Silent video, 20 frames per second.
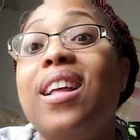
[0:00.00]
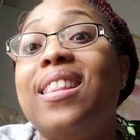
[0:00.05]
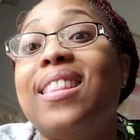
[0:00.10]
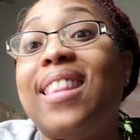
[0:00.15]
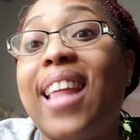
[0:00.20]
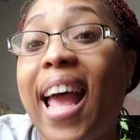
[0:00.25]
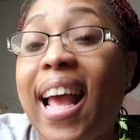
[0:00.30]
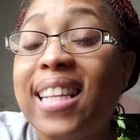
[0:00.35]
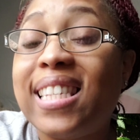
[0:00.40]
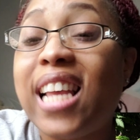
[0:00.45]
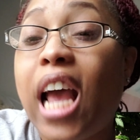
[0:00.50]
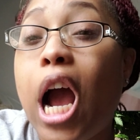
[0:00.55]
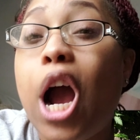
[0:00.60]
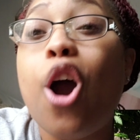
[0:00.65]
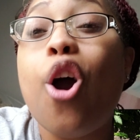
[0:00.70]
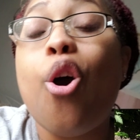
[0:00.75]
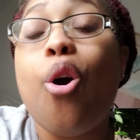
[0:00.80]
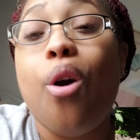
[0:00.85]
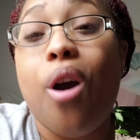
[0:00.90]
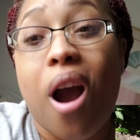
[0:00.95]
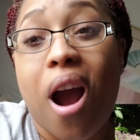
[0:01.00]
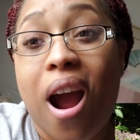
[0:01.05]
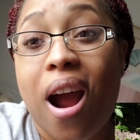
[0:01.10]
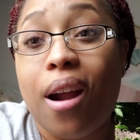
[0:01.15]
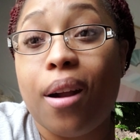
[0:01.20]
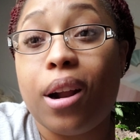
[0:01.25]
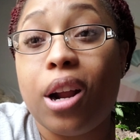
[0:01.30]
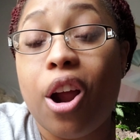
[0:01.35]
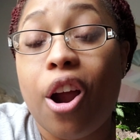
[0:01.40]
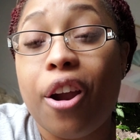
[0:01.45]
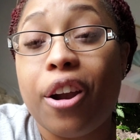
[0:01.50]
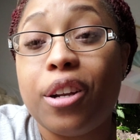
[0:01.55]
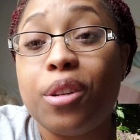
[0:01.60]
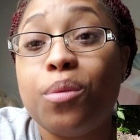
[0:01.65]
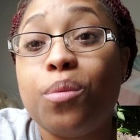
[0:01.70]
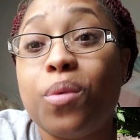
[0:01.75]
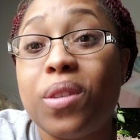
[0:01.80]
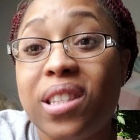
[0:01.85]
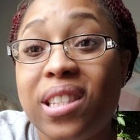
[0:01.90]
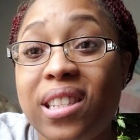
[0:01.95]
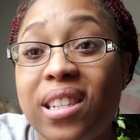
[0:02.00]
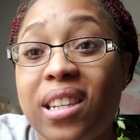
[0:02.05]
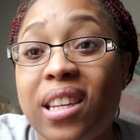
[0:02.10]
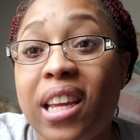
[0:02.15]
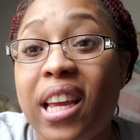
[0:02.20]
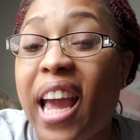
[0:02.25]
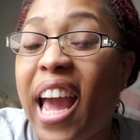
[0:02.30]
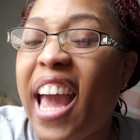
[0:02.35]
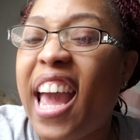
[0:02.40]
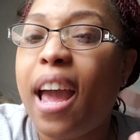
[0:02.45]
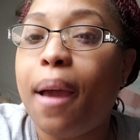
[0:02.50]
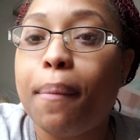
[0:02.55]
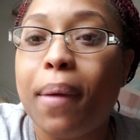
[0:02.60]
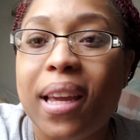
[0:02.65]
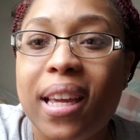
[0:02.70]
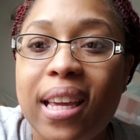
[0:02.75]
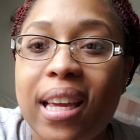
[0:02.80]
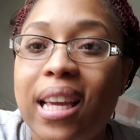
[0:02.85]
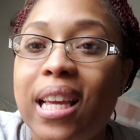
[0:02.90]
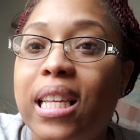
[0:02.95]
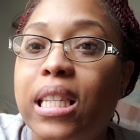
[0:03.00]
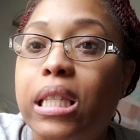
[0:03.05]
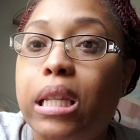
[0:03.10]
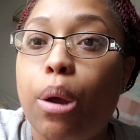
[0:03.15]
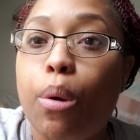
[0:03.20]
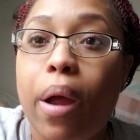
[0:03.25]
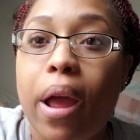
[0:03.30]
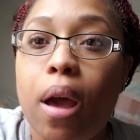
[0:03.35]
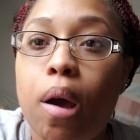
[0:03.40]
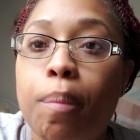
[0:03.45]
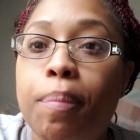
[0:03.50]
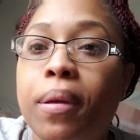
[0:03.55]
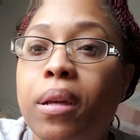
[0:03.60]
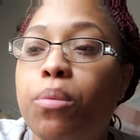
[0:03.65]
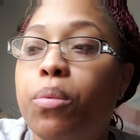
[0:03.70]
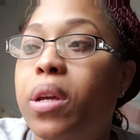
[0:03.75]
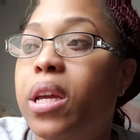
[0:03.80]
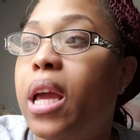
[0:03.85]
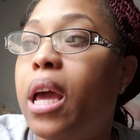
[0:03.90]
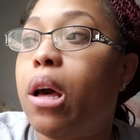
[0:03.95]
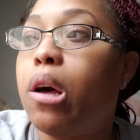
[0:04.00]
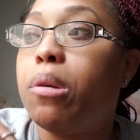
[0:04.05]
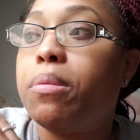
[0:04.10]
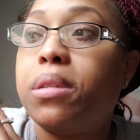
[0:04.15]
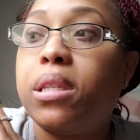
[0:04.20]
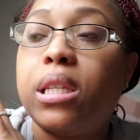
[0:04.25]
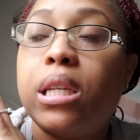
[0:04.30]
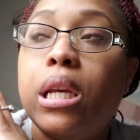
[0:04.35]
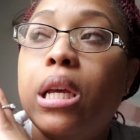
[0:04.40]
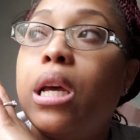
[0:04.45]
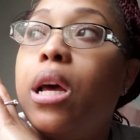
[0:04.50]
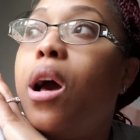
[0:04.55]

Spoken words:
that's how our garden was looking. I had my kids, they were helping. We helped.